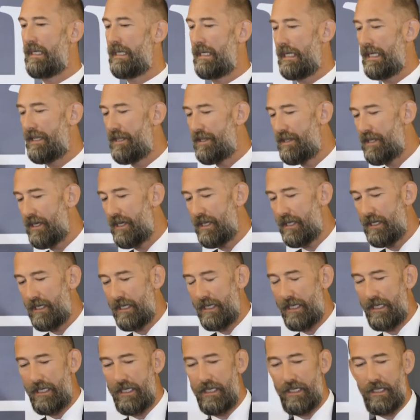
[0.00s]
And
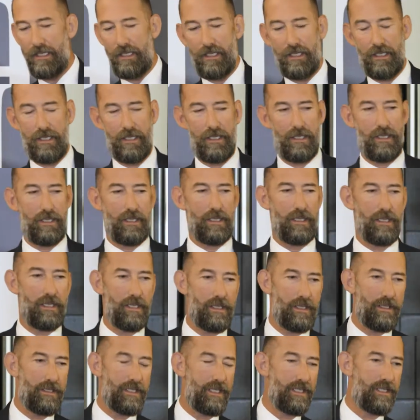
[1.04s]
thirdly,
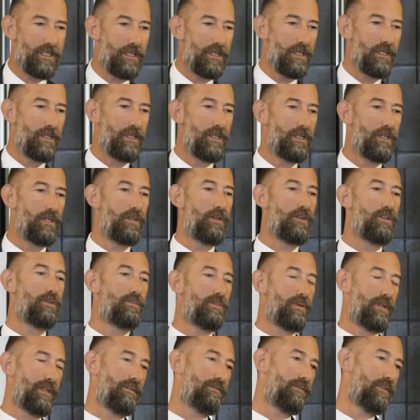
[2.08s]
this huge
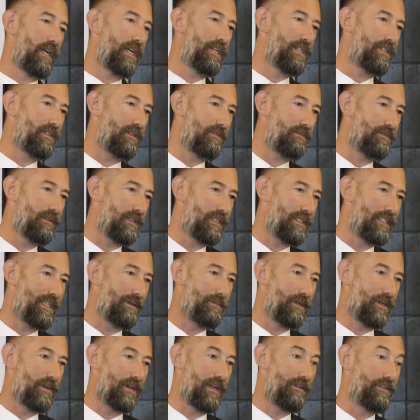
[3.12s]
proliferation of
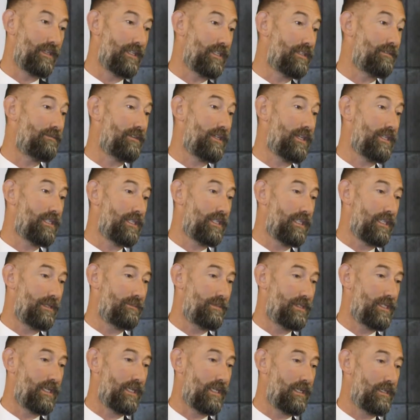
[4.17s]
demographic diversity,
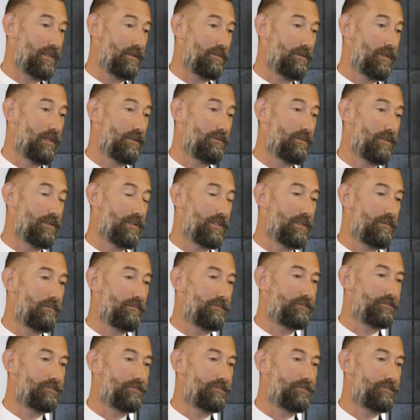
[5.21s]
particularly in the workforce.